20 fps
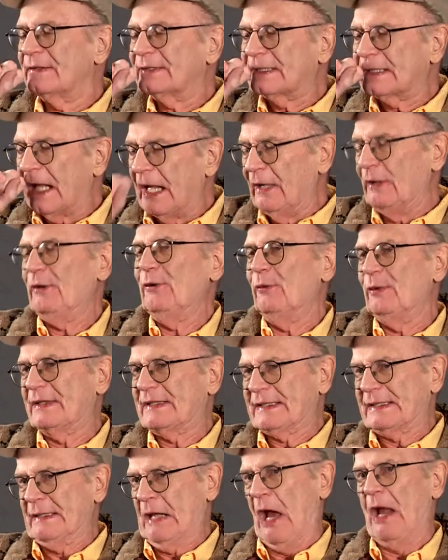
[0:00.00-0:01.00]
tell you
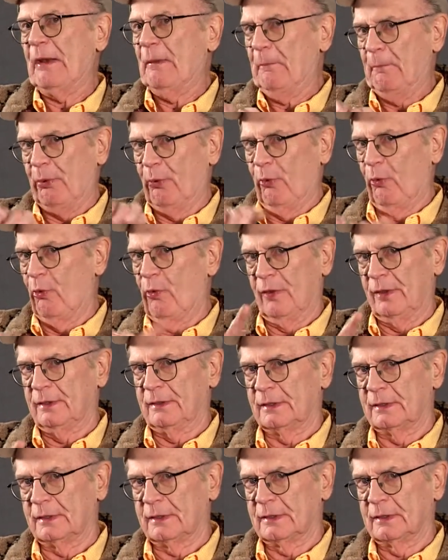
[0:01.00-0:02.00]
it's not
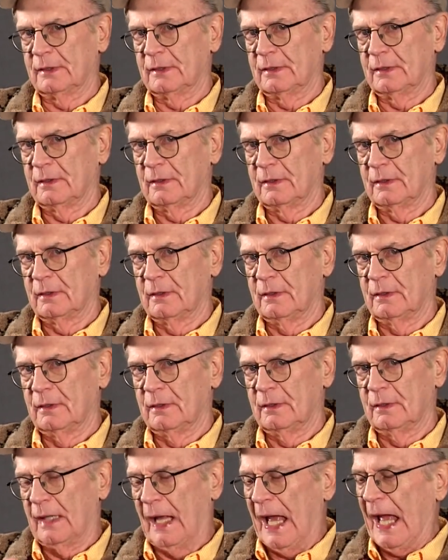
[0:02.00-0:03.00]
important,
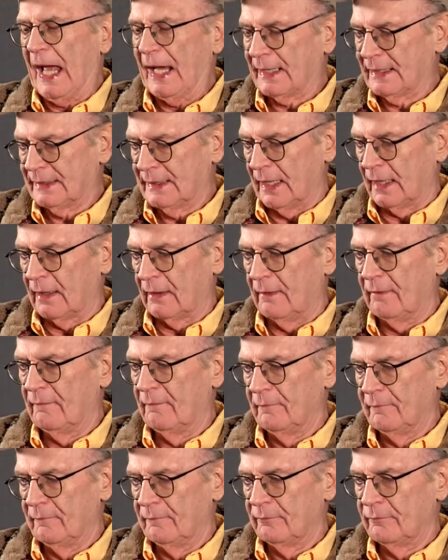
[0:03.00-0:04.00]
acting
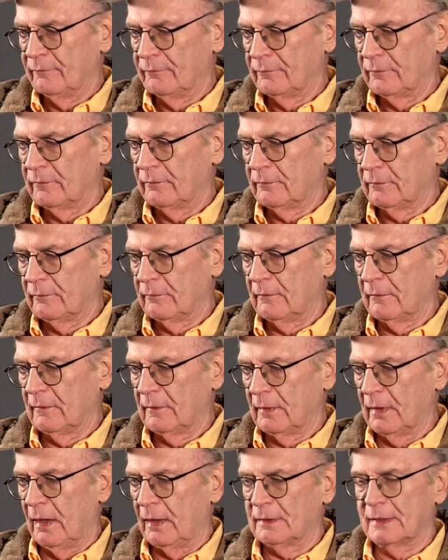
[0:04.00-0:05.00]

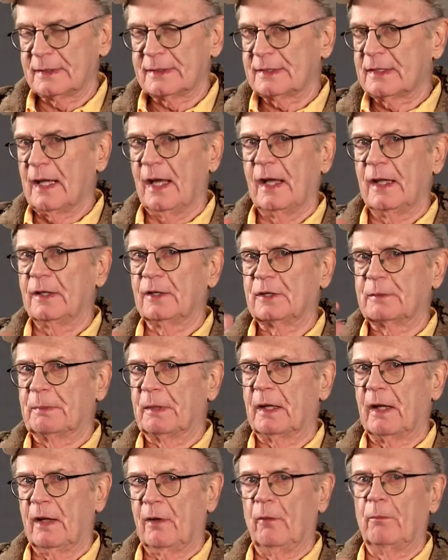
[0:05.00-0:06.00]
on the stage,
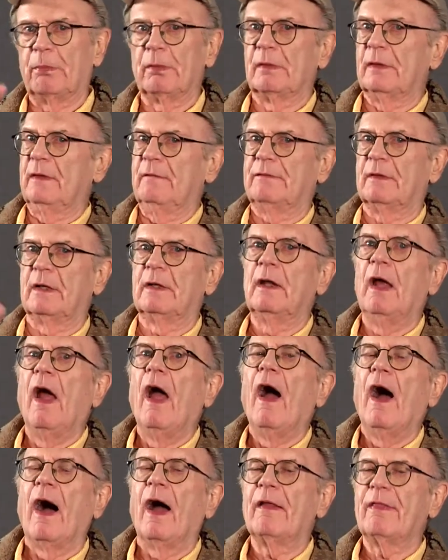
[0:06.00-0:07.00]
but I don't believe it.
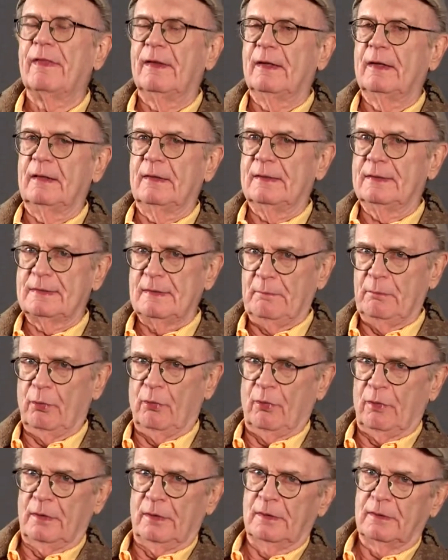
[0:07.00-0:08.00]
I think it is
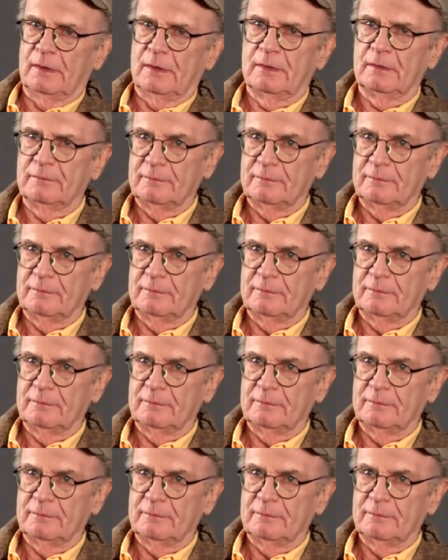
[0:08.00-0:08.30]
important.